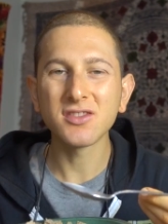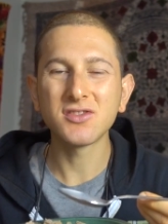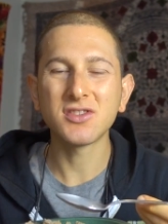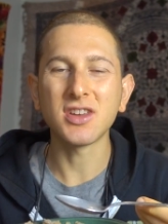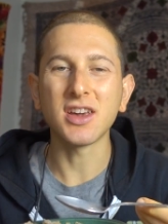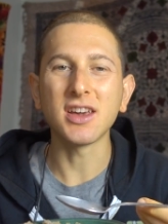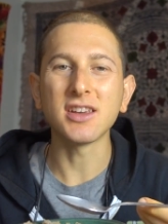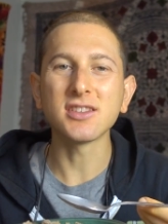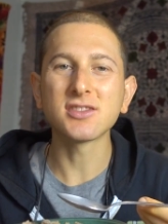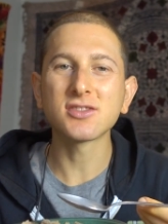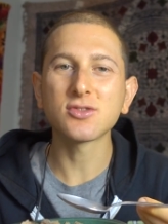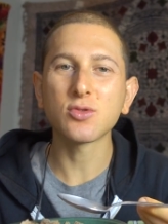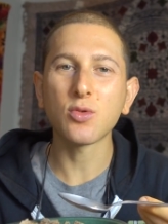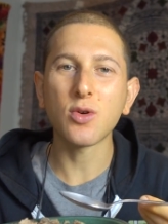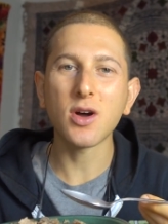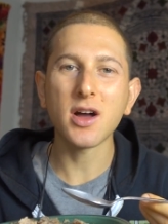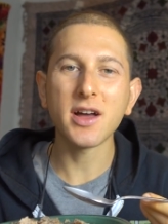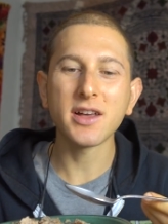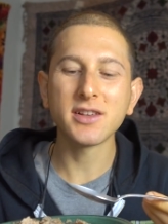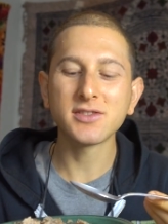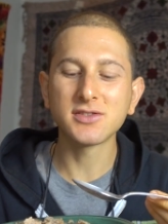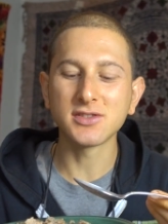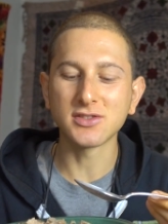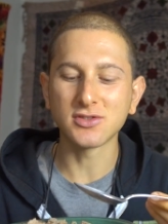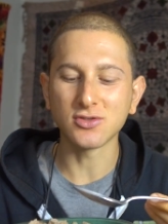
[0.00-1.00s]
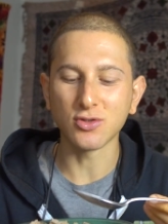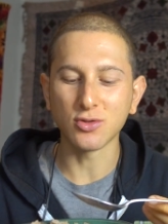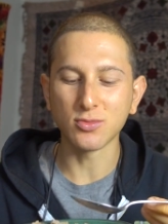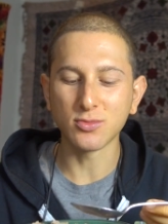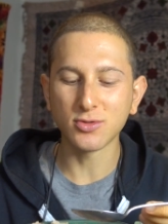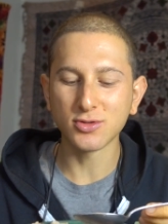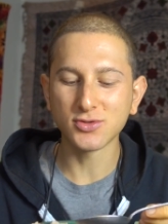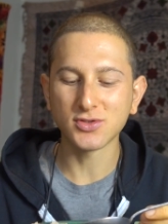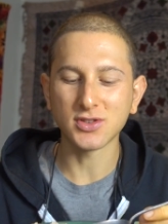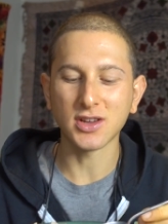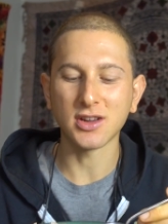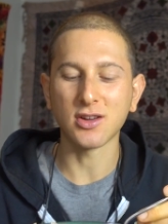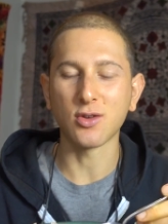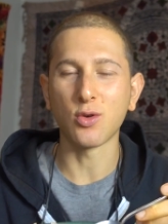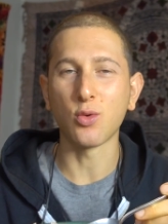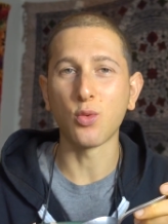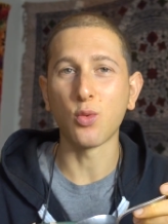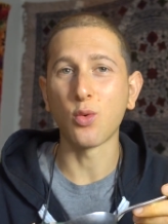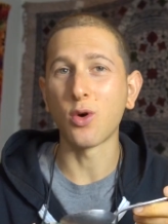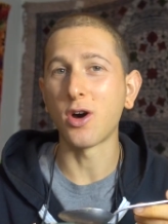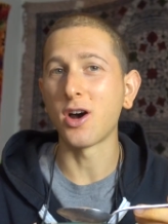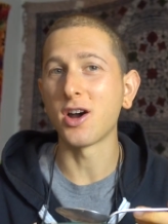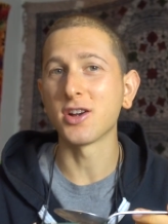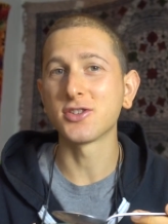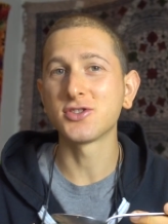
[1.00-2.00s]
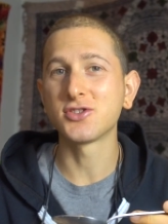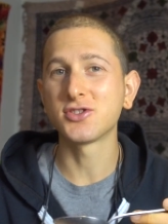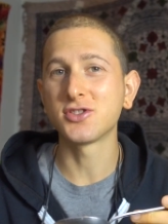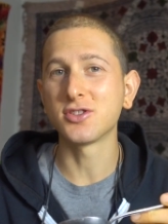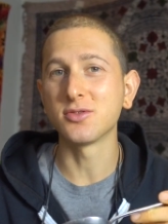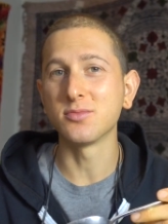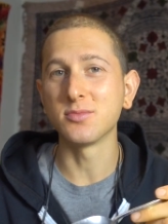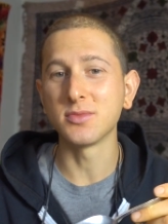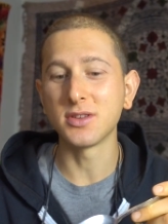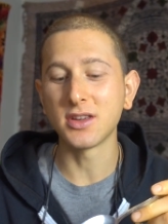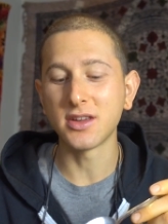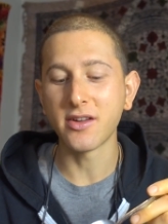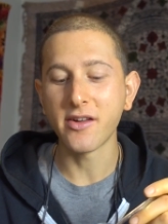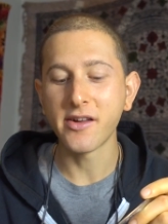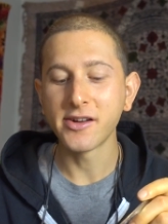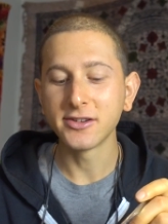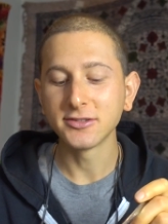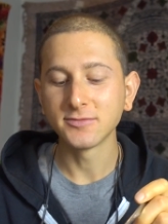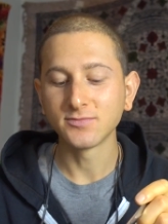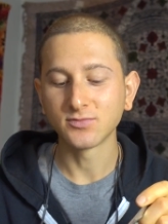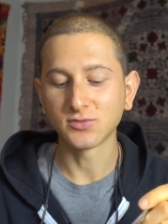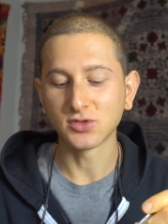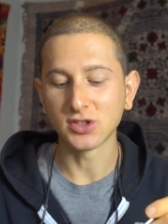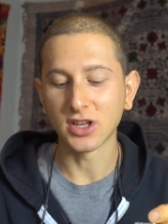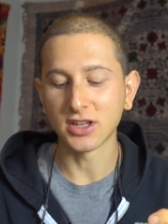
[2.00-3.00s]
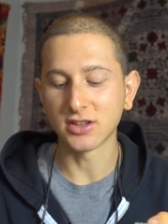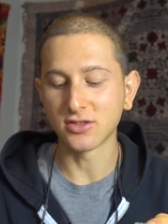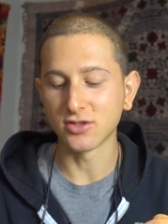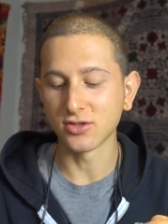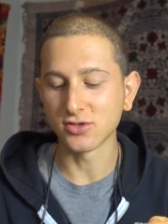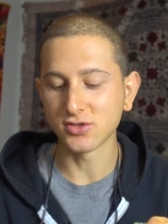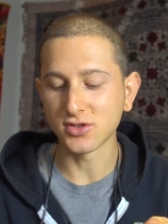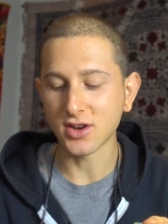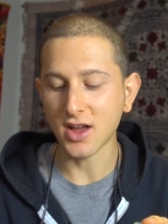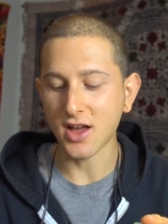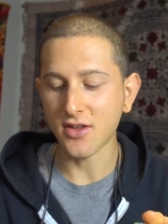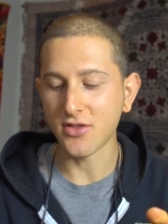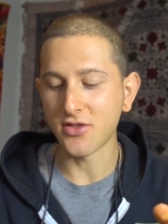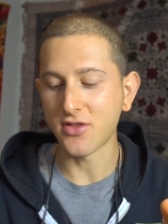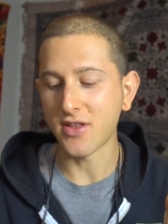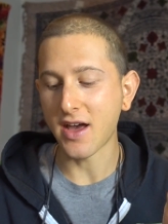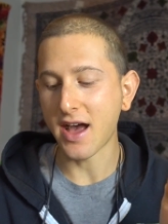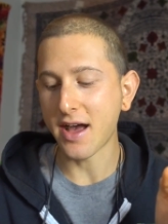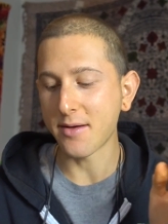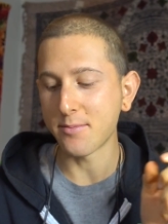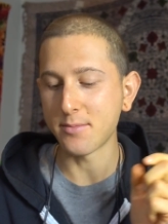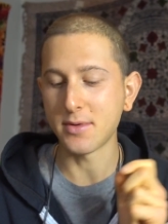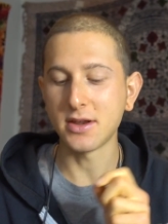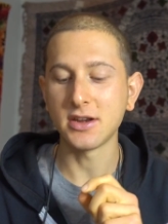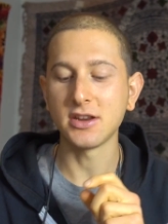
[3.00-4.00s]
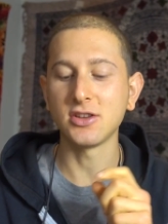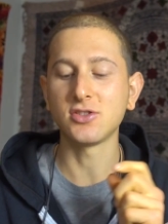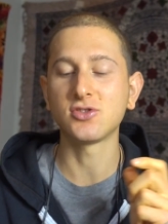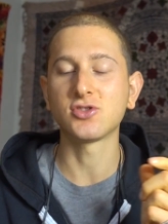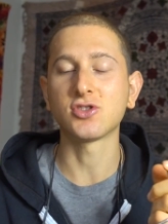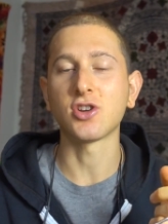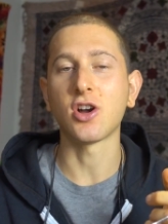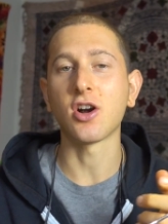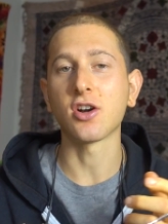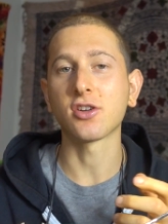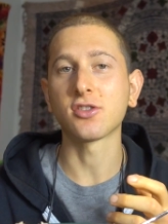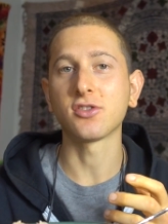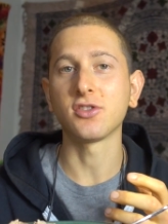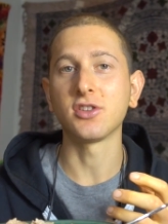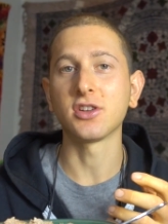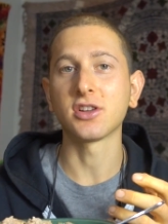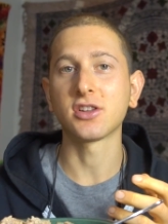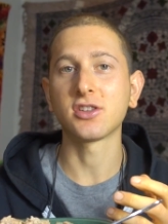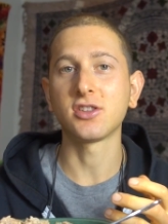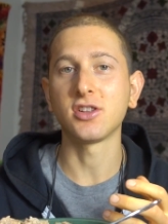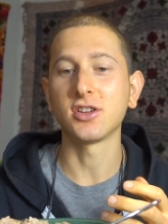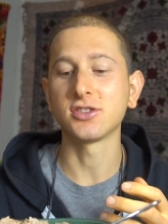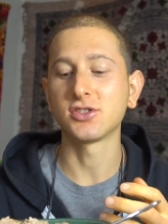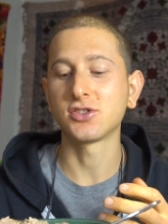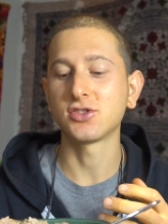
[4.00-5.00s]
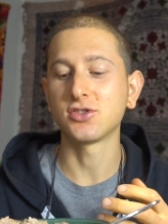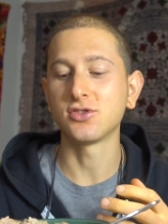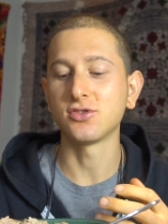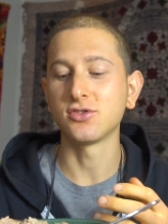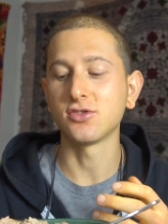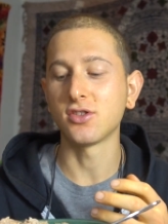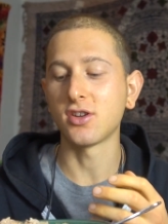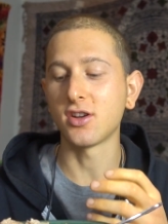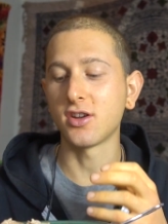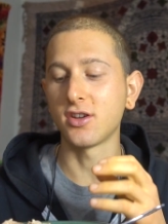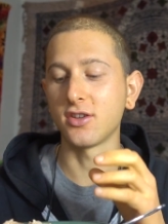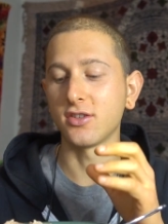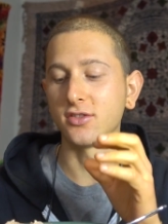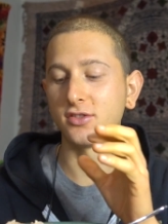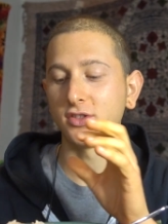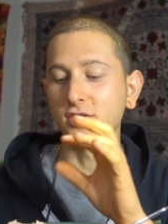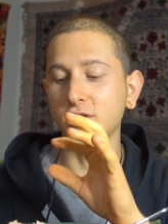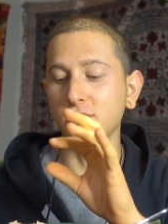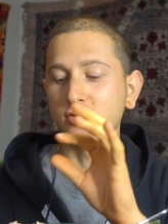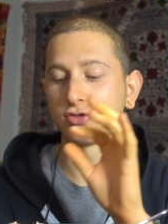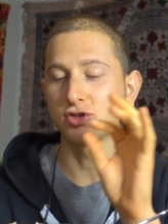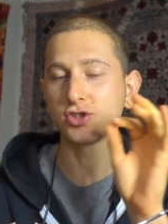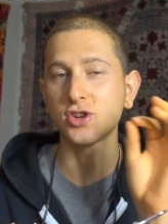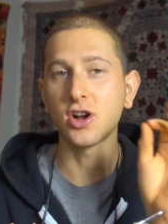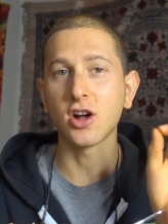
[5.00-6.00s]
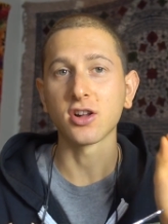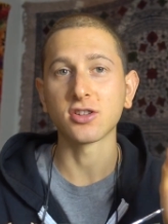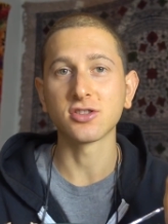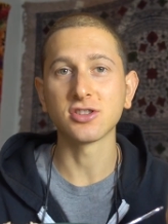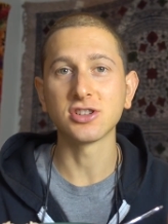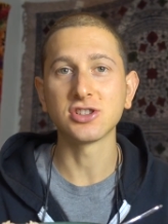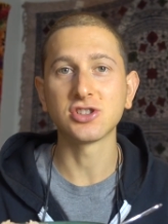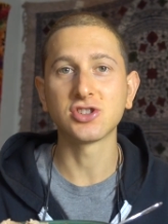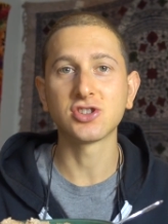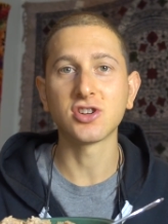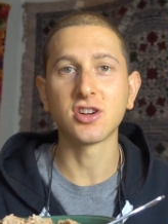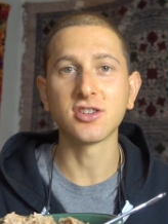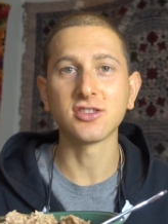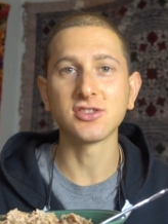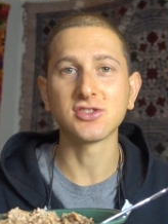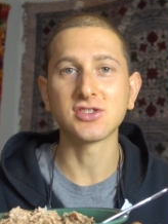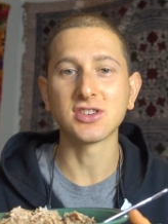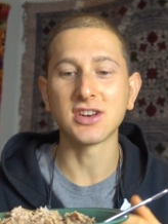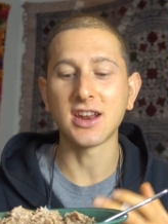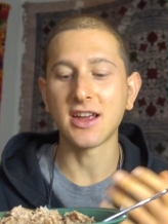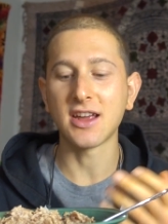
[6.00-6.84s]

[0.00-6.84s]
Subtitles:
Taste-wise, it's almost like a wash to me. Like, there's not that many chocolate cluster or little chocolate chunks,